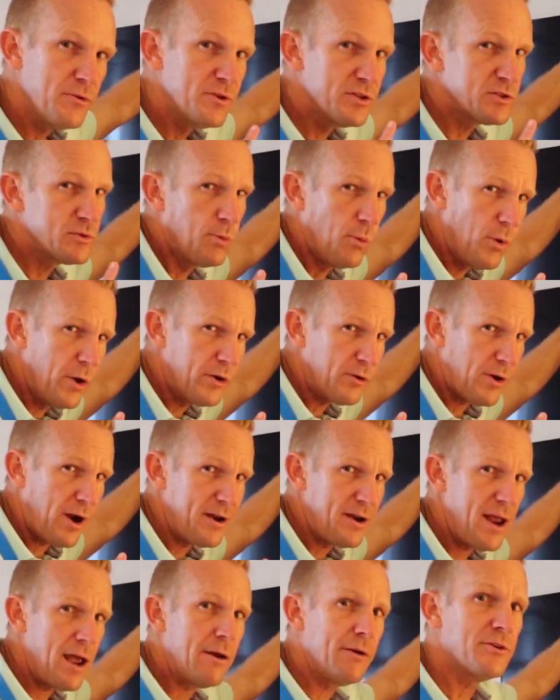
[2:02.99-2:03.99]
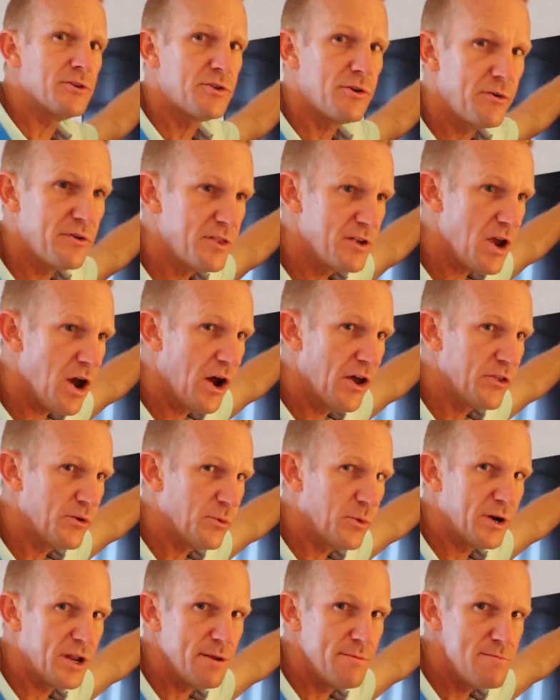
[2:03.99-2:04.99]
you this one right now. I'll show you the other
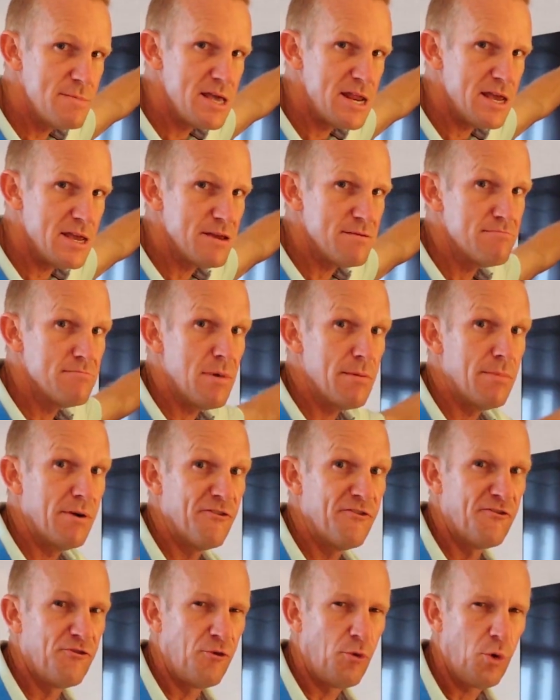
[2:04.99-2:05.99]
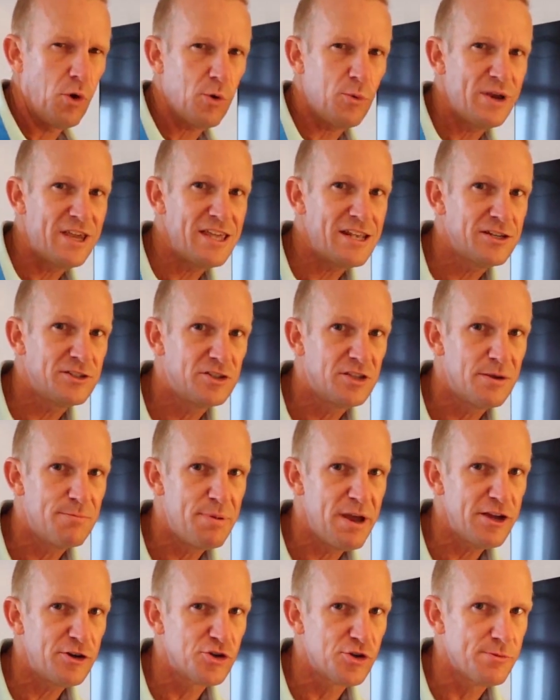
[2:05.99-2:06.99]
one in a minute. But before we get into the
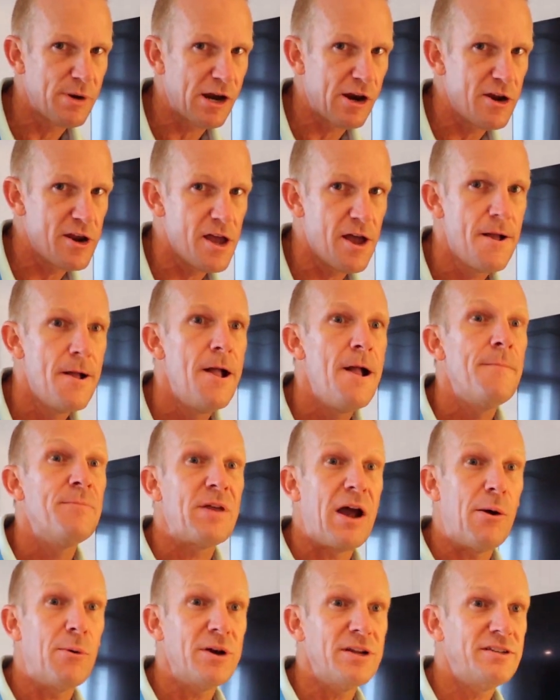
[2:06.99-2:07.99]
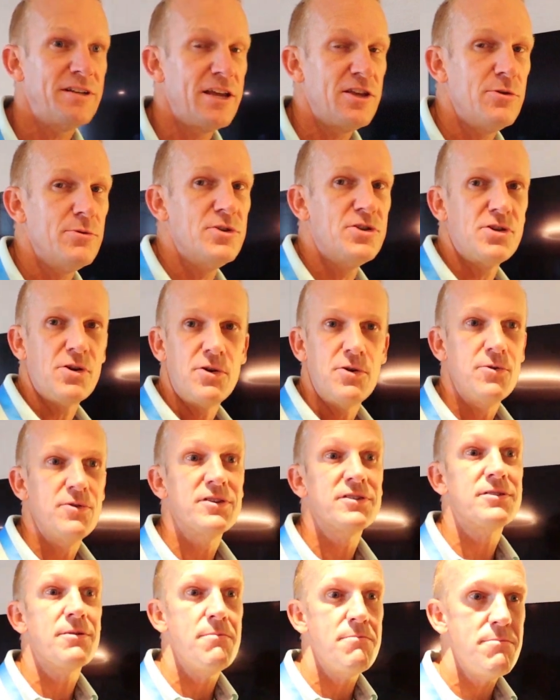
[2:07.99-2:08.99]
bedroom area, I want to take you and show you
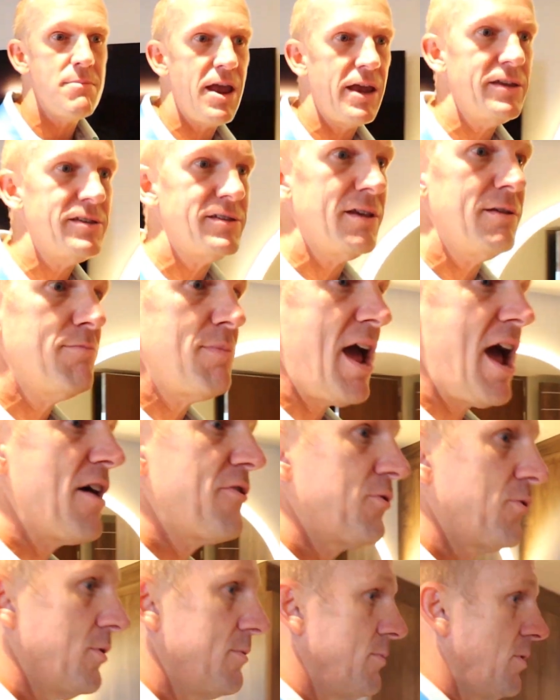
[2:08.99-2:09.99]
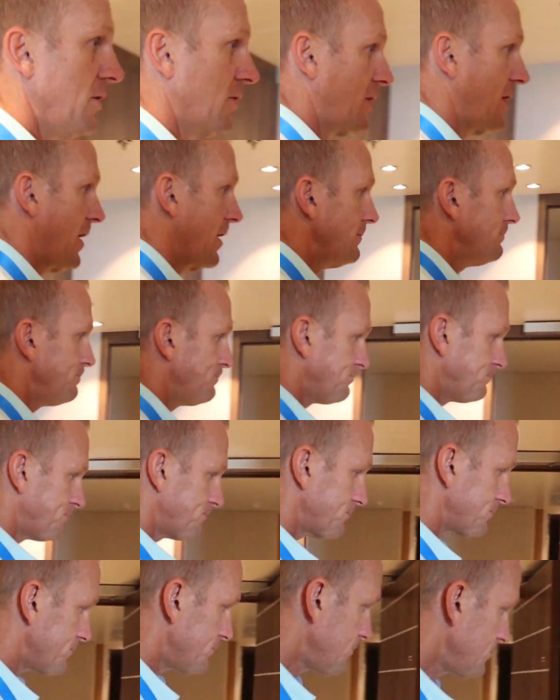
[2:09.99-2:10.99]
this amazing bathroom, okay?
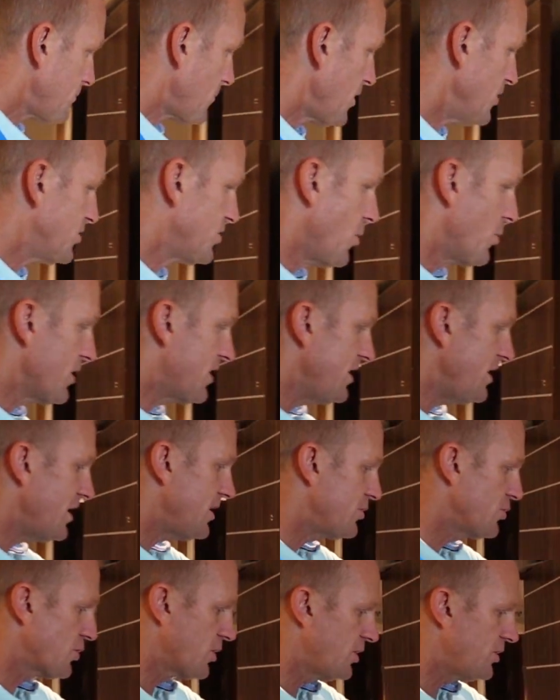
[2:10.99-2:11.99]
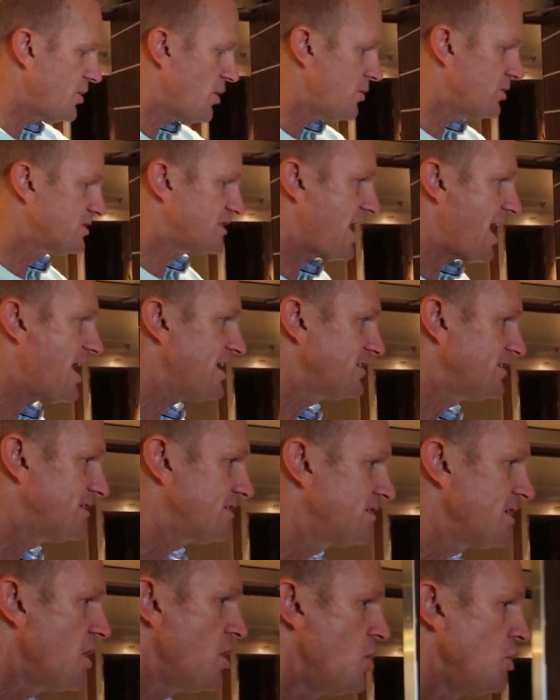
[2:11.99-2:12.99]
So again, you're going to notice it has
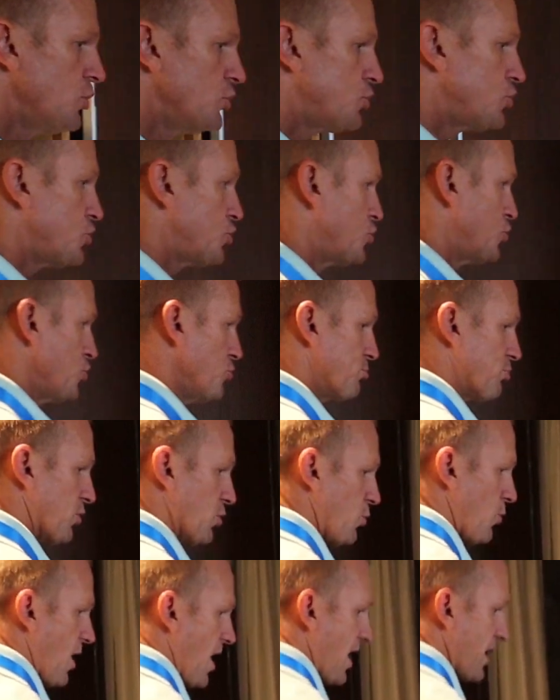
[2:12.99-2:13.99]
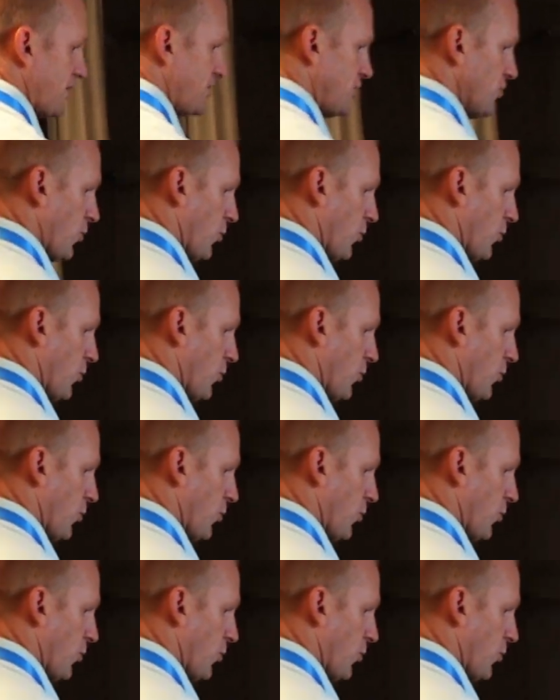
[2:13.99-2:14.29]
this super wide